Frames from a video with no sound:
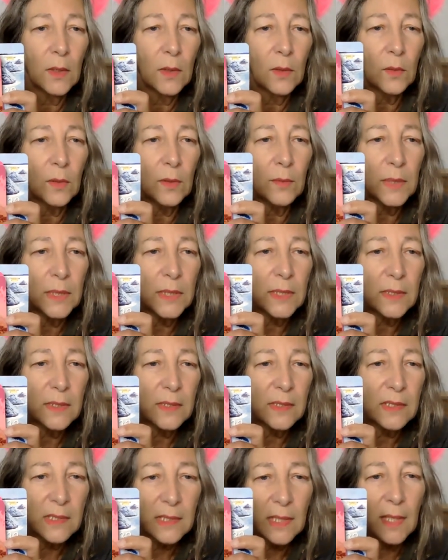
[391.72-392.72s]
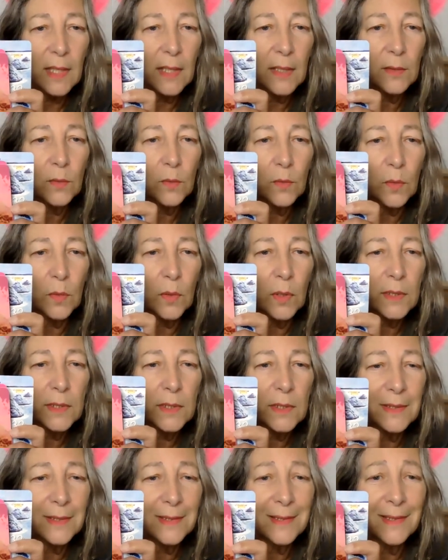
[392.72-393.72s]
We must decide
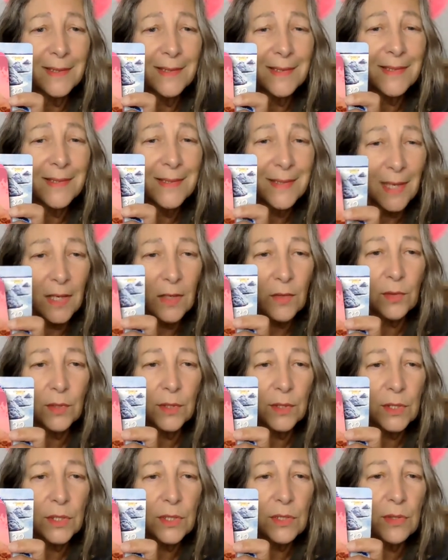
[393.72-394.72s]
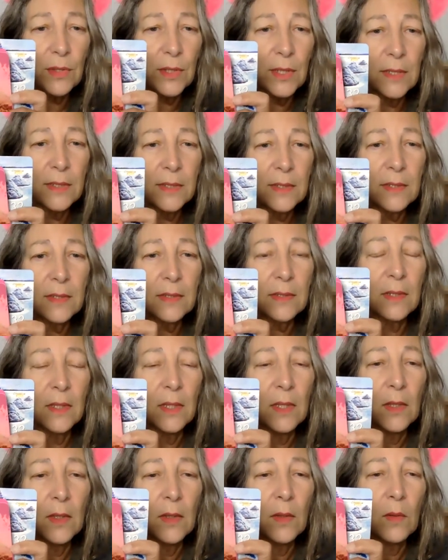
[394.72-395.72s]
what is sacred to us,
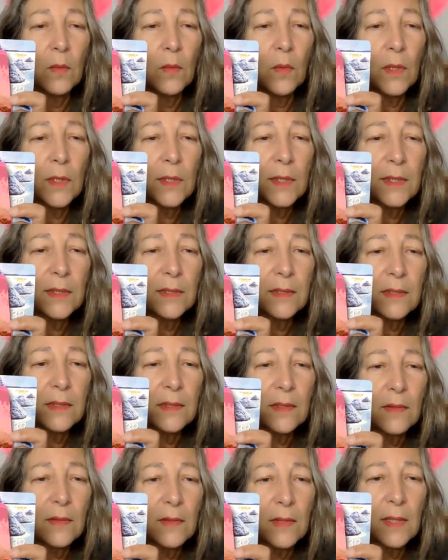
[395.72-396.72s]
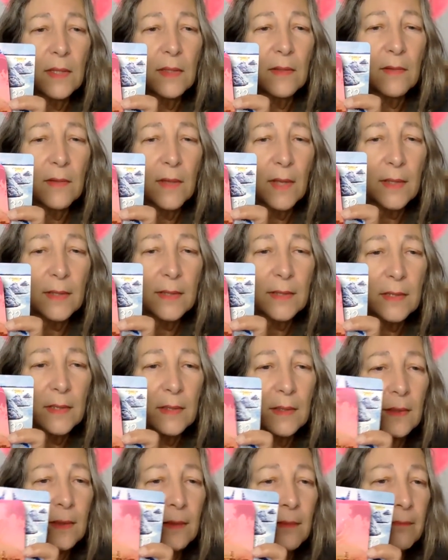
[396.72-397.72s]
what is the thing that
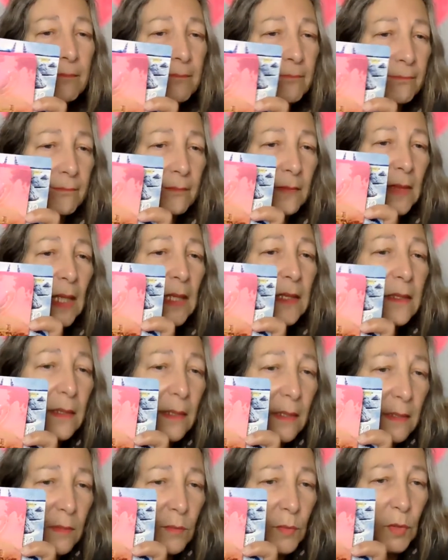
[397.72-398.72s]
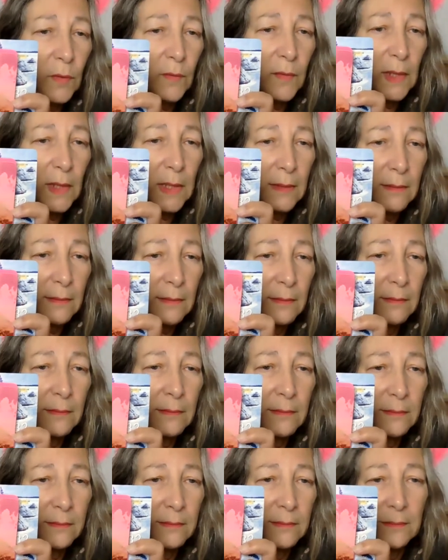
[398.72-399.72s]
gets us moving.
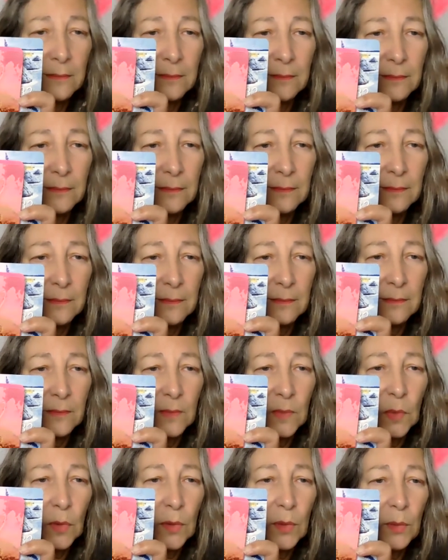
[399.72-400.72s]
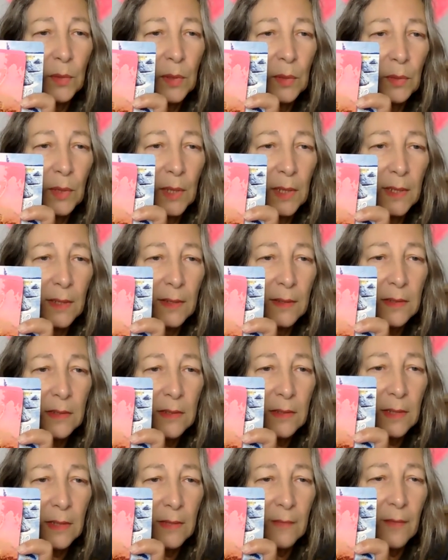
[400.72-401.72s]
What are we willing
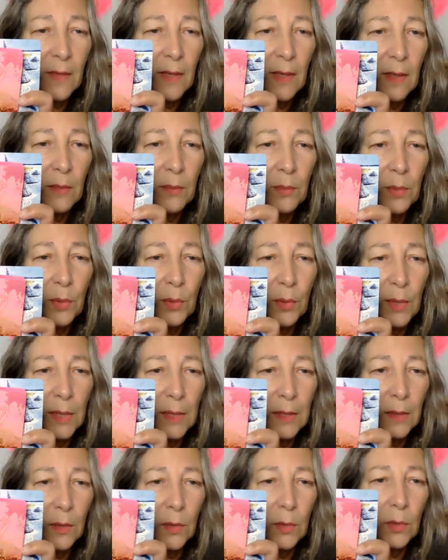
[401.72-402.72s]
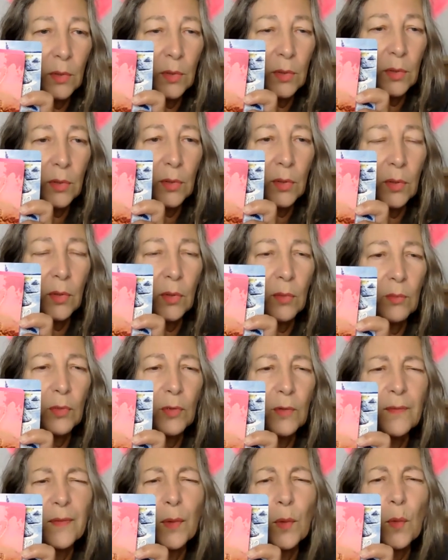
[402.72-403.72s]
to give up or ignore or
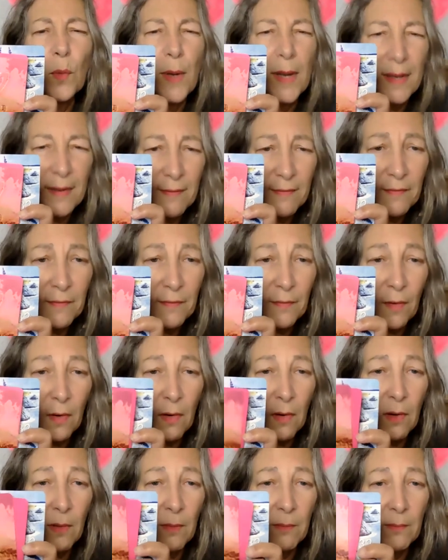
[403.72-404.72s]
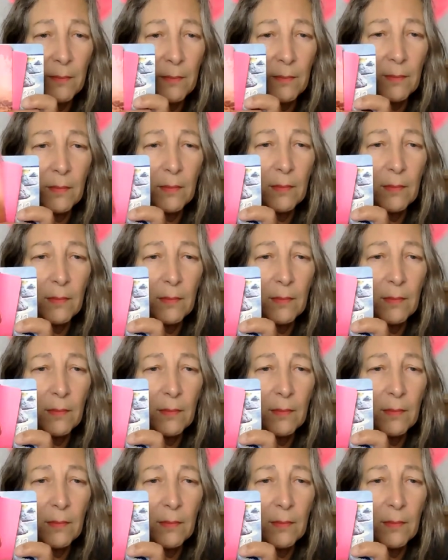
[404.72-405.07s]
move away from?